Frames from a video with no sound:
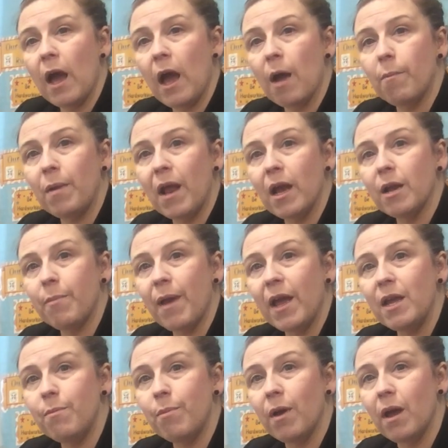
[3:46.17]
our black
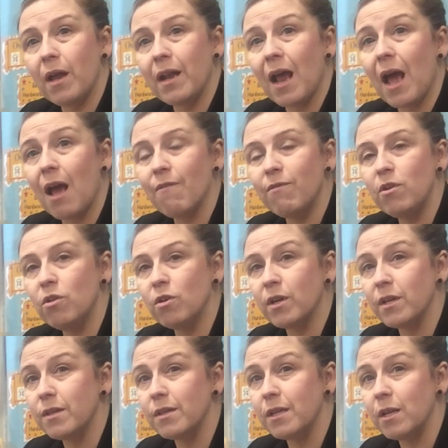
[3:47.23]
paper and have a look
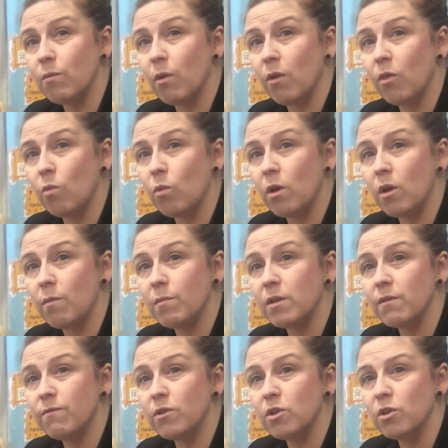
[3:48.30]
and see what the worms
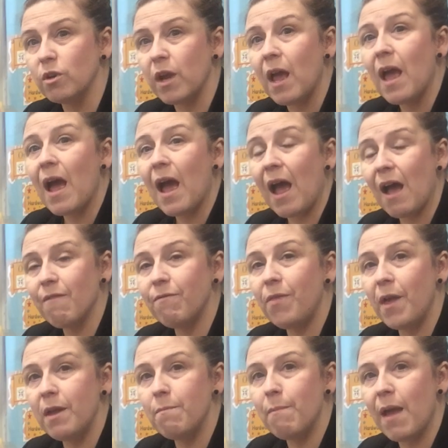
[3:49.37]
have done. Have
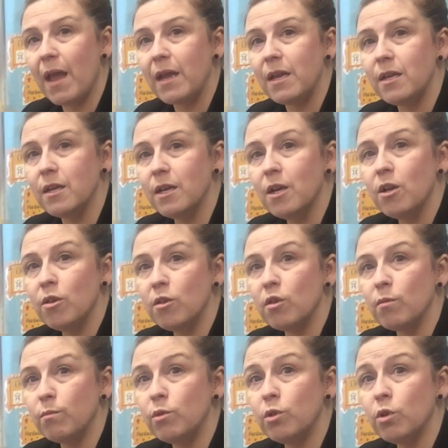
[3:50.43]
they made
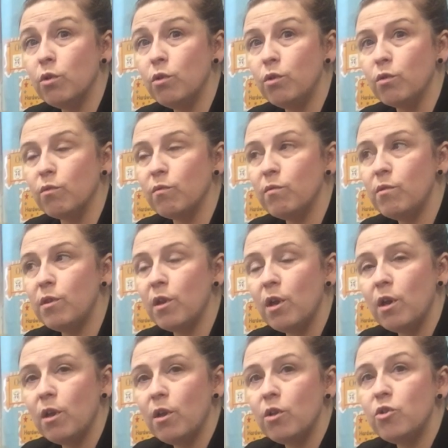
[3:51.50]
some tunnels
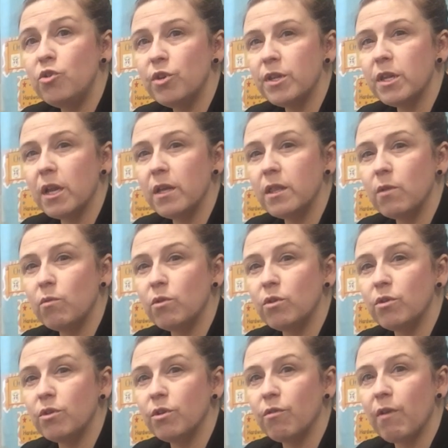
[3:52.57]
just like they would
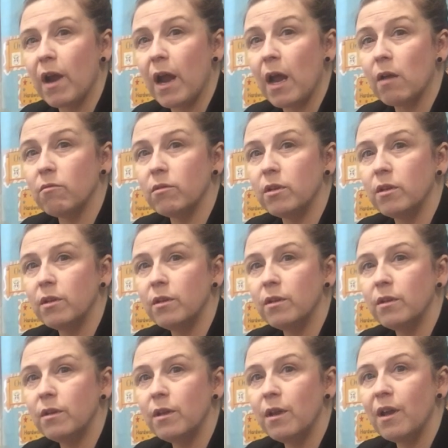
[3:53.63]
underground?
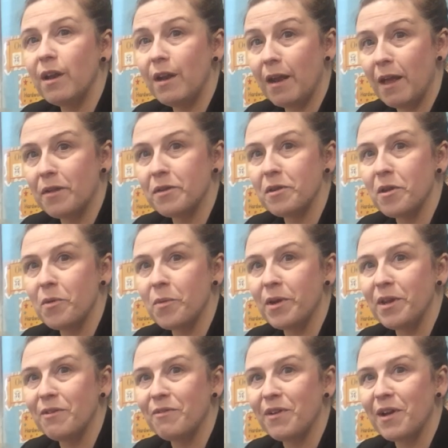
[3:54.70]
Let us know what
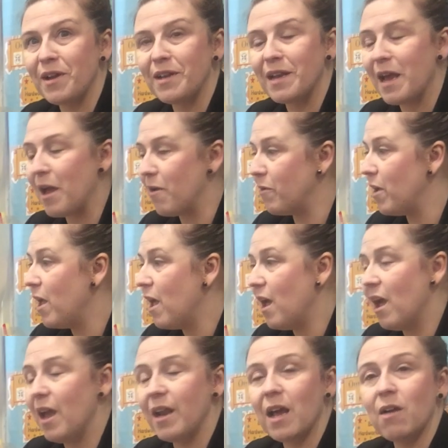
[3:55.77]
you find out,
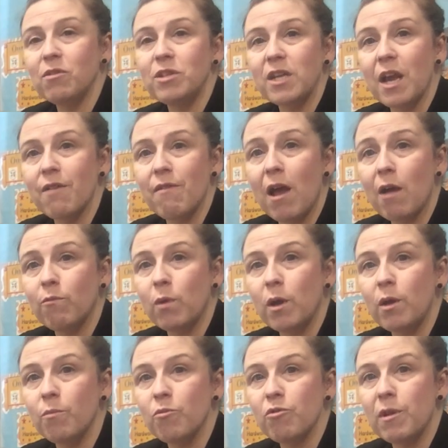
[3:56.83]
and I'll share our
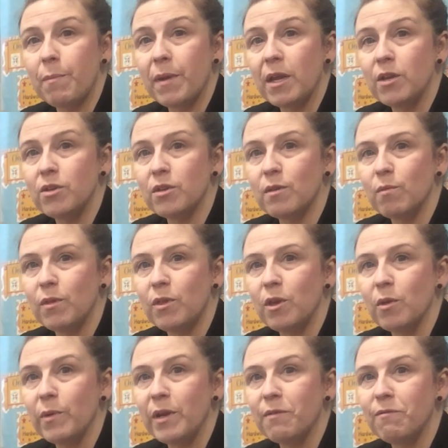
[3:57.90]
wormery pictures with
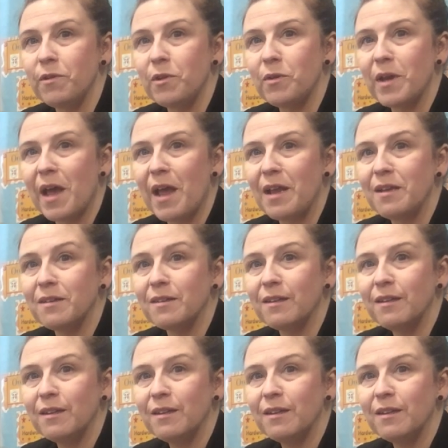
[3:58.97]
you in a few days.